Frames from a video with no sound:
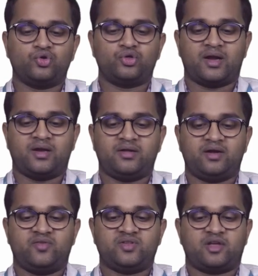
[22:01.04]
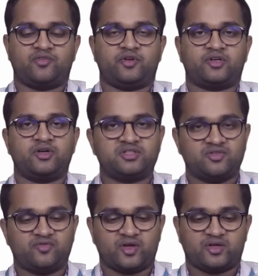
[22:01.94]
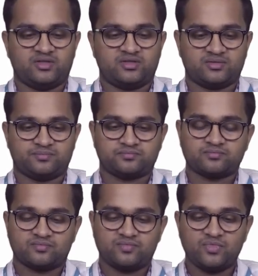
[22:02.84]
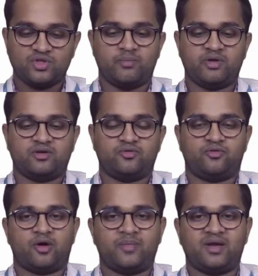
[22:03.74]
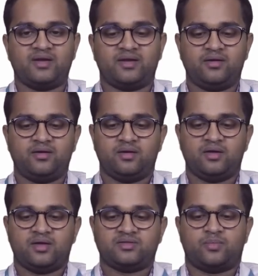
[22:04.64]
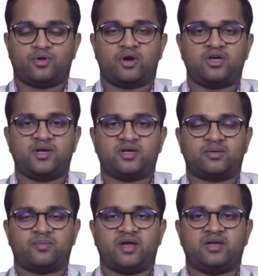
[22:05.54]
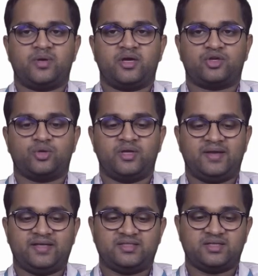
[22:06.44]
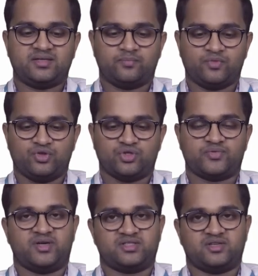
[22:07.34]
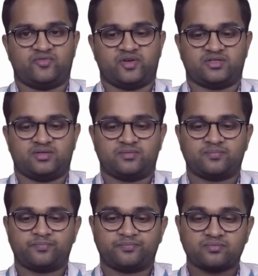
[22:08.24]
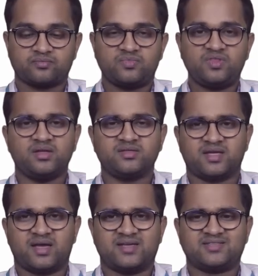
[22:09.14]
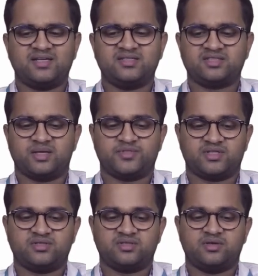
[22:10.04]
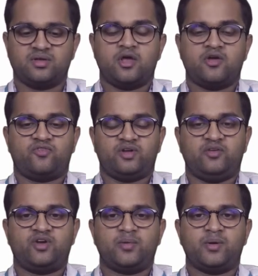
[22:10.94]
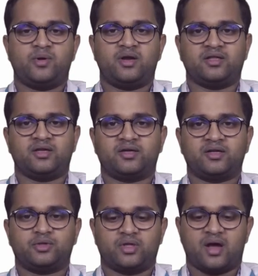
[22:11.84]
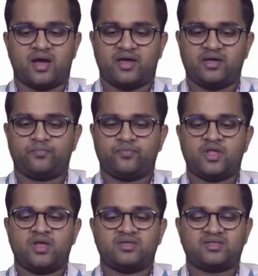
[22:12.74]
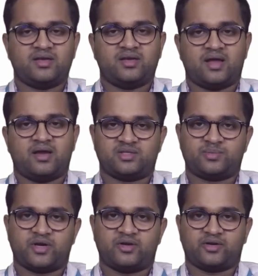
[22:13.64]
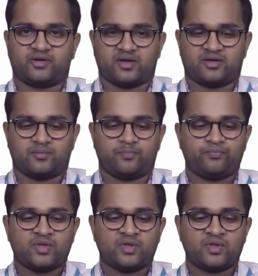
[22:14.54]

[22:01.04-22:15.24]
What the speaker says: glutaraldehyde which are effective disinfectants. Coming to formaldehyde, it's a broad spectrum antimicrobial agent used for disinfection. It's a hazardous substance, inflammable and irritant to the eye, skin and respiratory tract.